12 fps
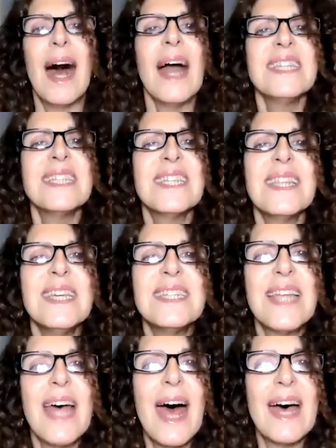I see
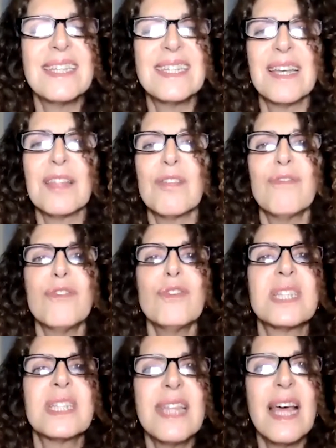this as the
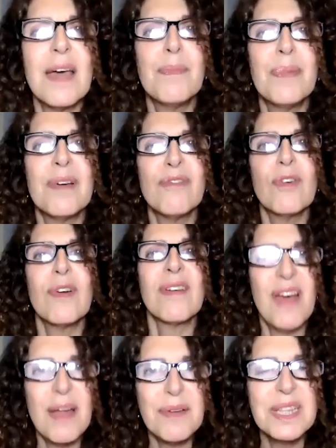first step for a
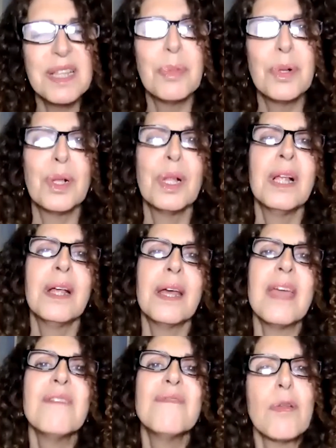veritable
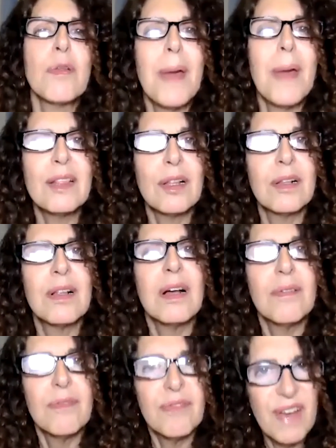environmental
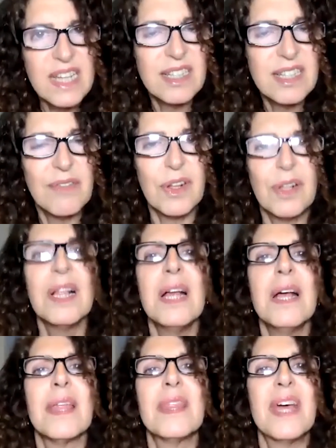festival
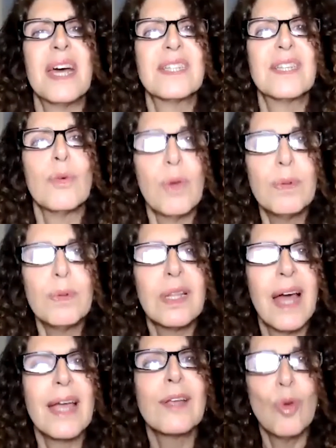that we would
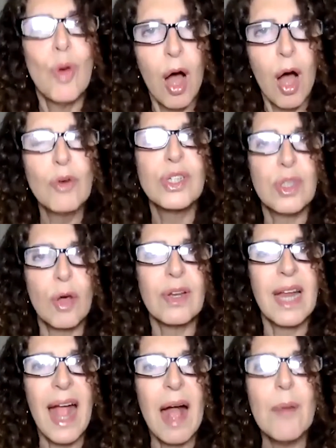like to host
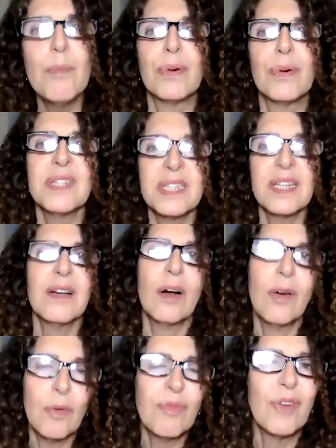on campus,
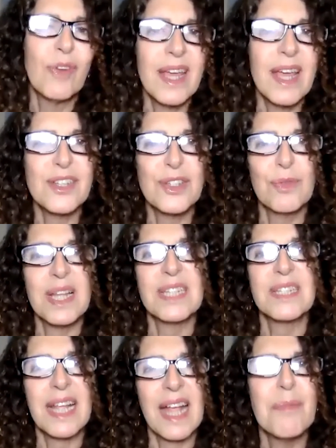hopefully as soon
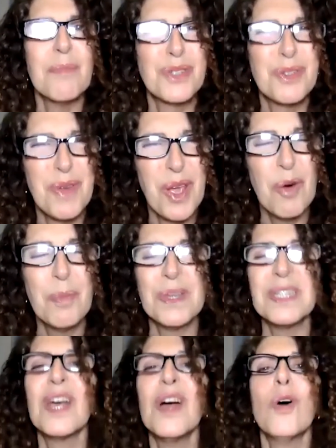as the campus
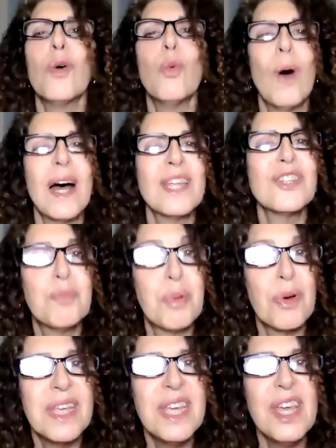reopens, once
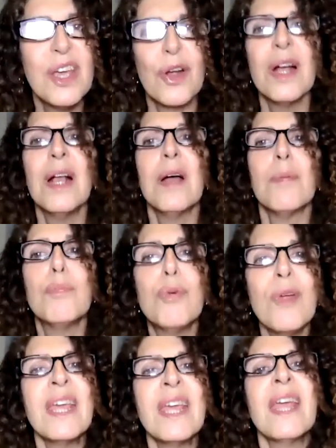per year,
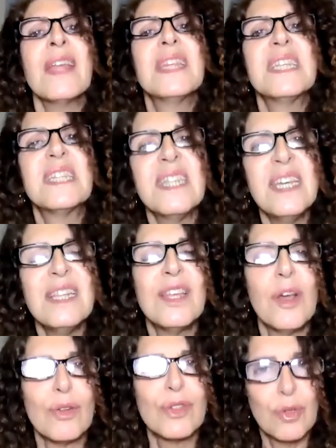bringing the
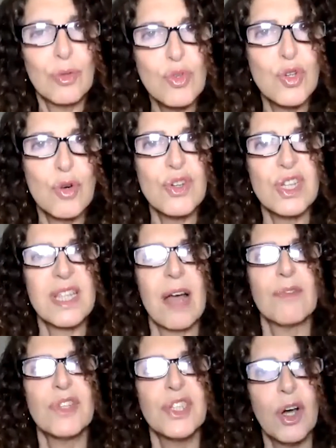city also to
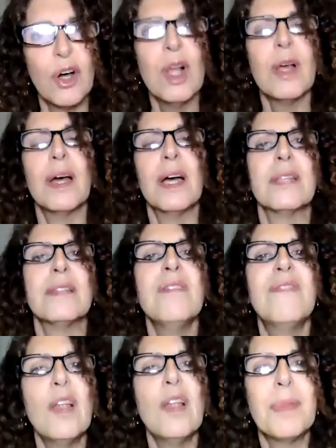Georgetown. So
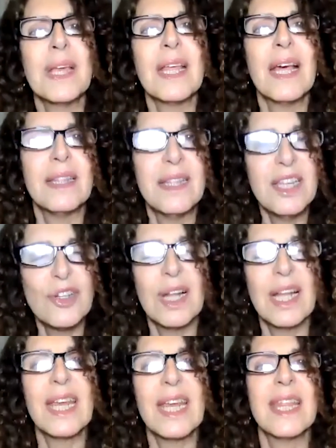developing
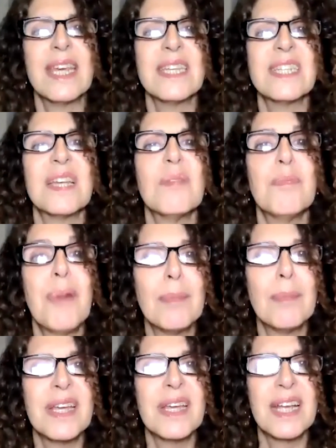additionally this
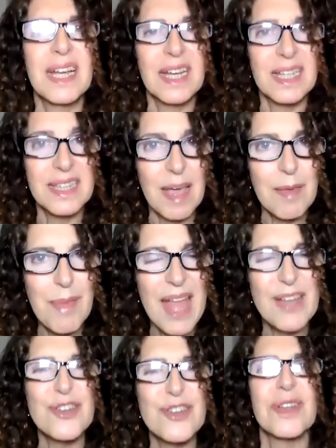public
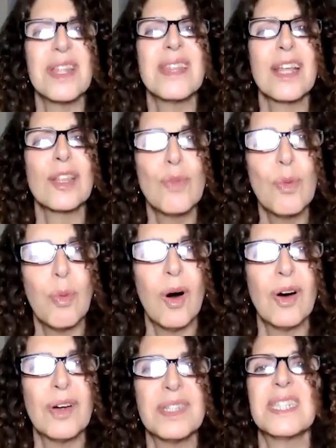dimension that we
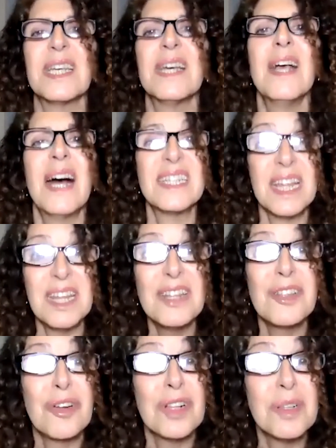want as an
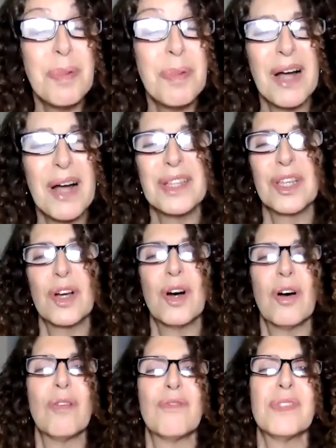integral part
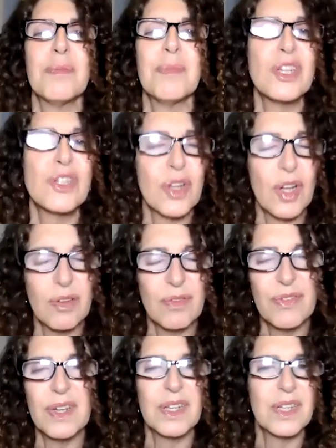of the mission
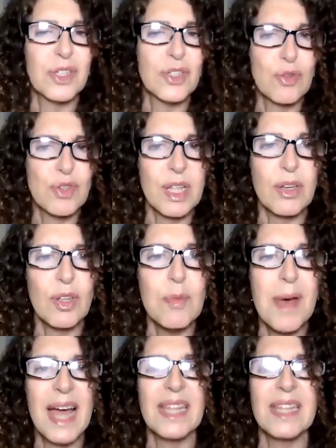of Georgetown
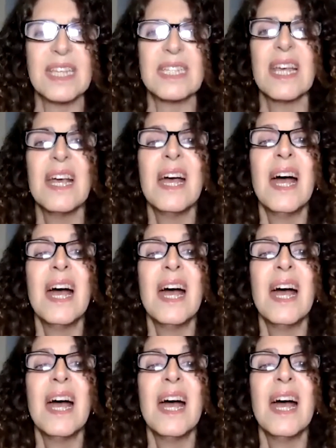Humanities.